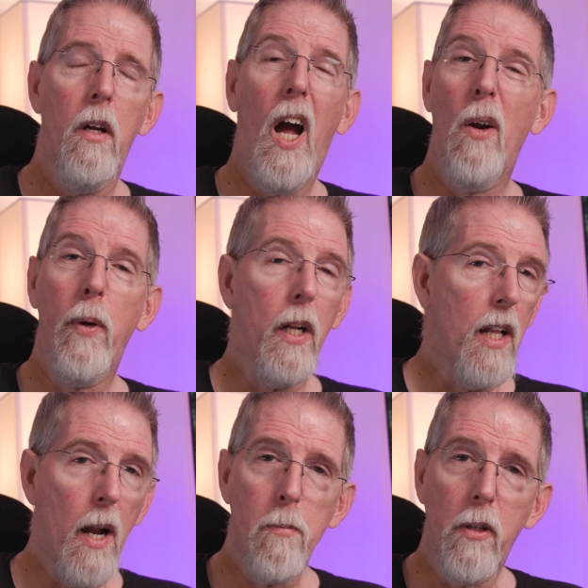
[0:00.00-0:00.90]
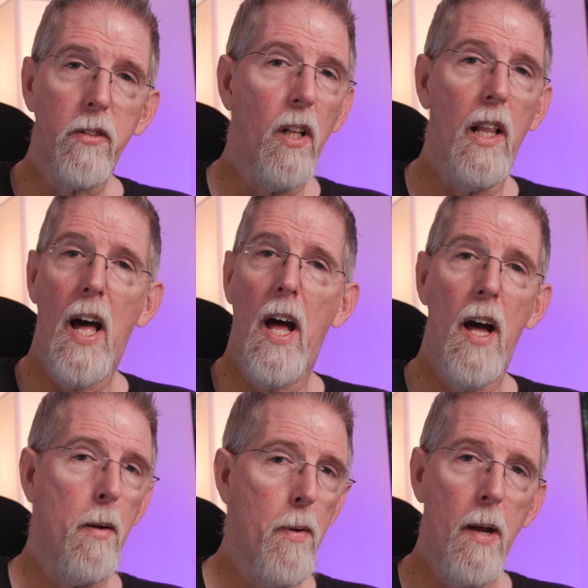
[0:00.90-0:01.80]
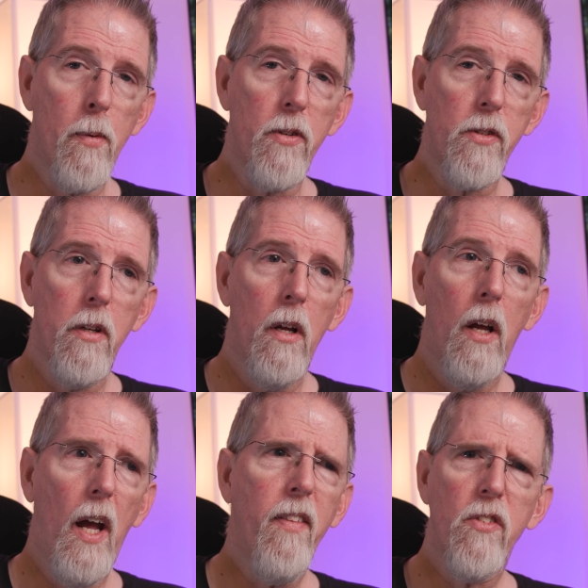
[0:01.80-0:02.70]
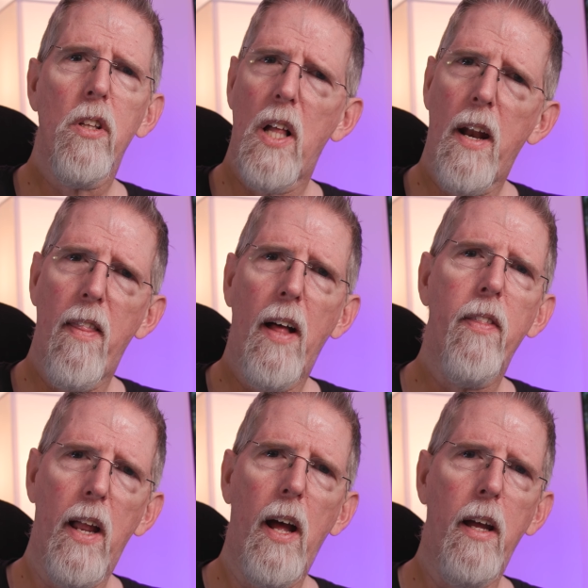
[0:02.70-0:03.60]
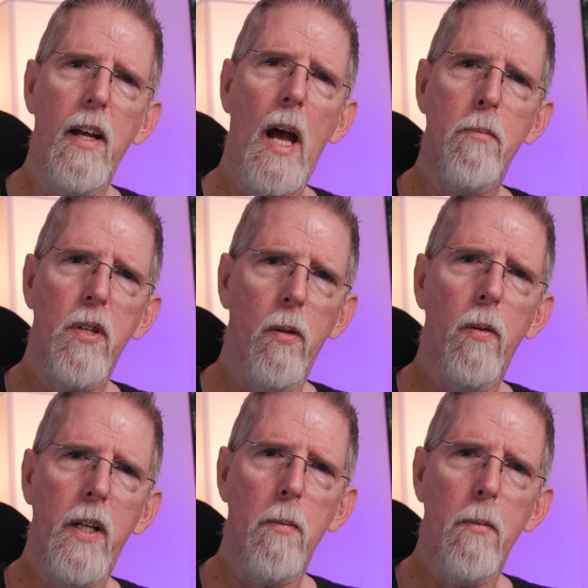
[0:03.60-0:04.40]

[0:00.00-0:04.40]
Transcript: I read a lot of books, a lot of papers, and there's a lot of that I absolutely